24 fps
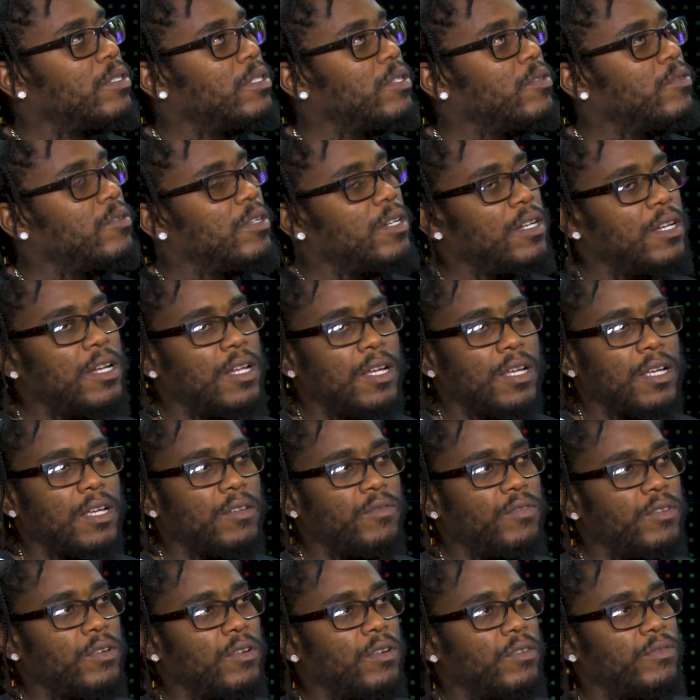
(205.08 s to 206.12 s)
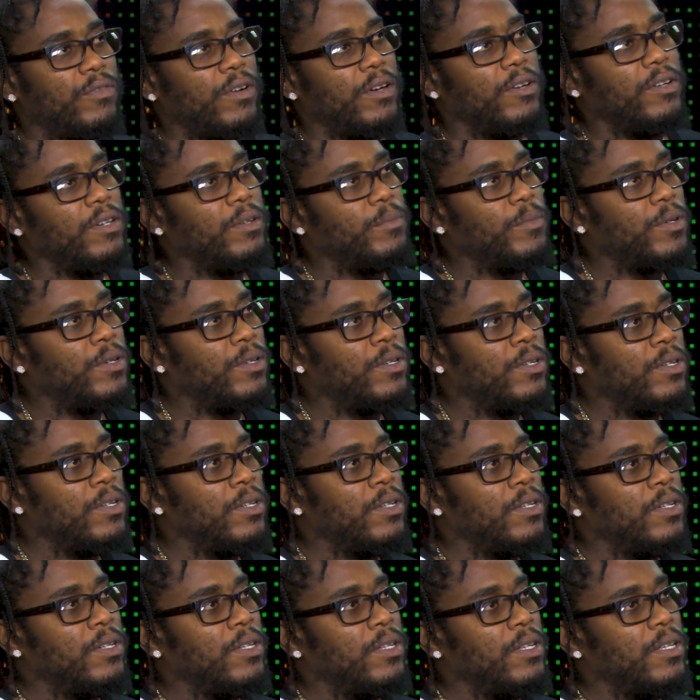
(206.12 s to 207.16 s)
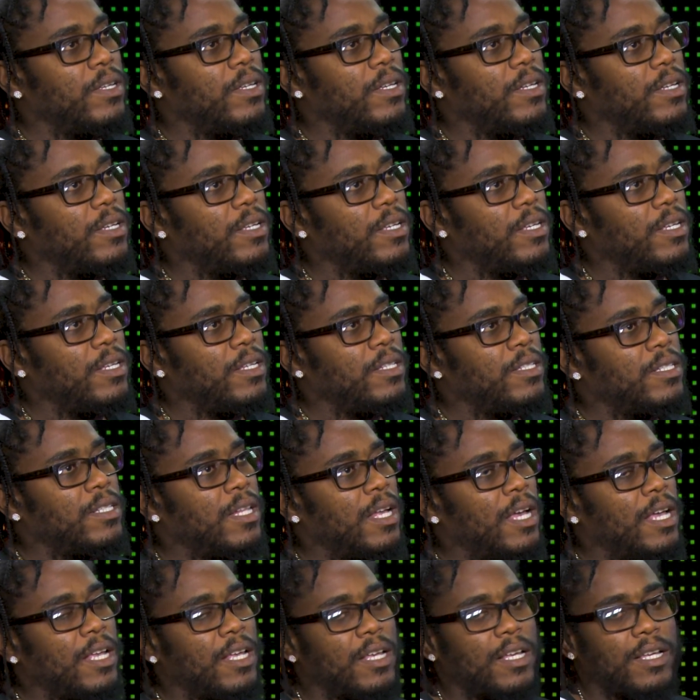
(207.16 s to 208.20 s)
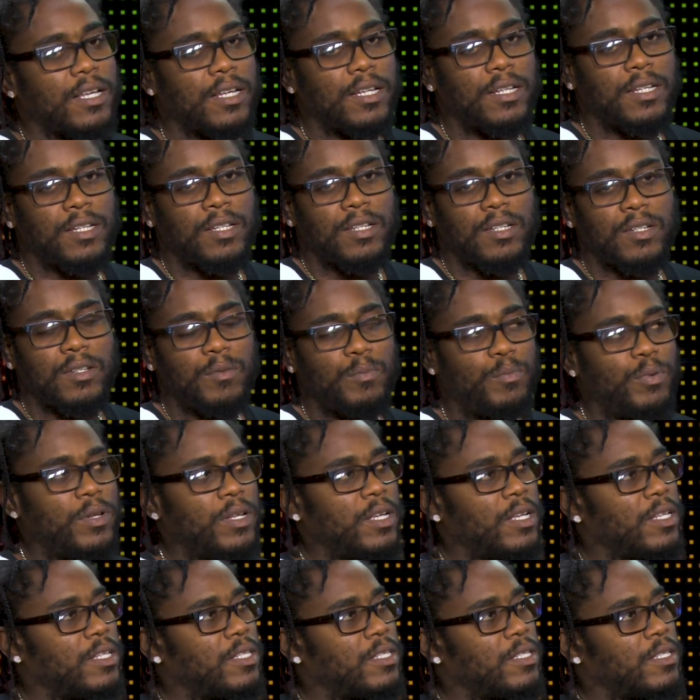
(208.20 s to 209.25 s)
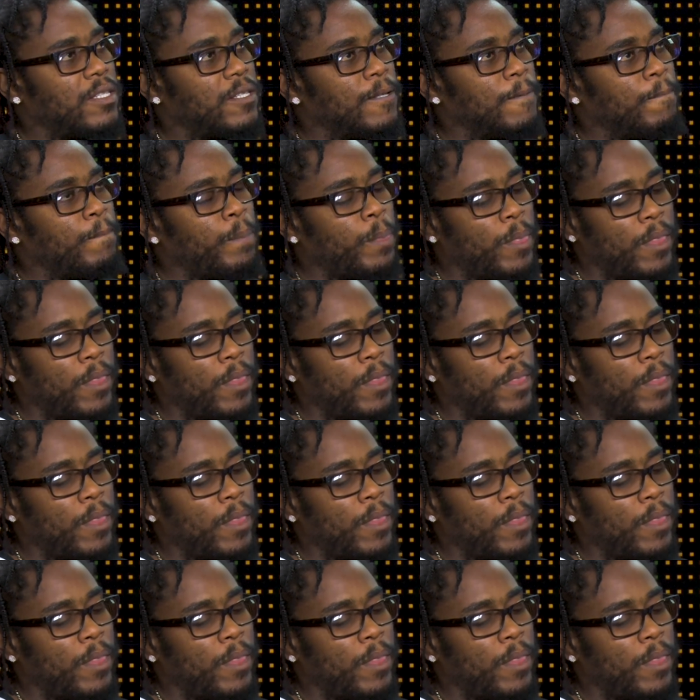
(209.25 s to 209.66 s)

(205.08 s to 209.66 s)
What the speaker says: What's even then and get to go for it, but it's like the place.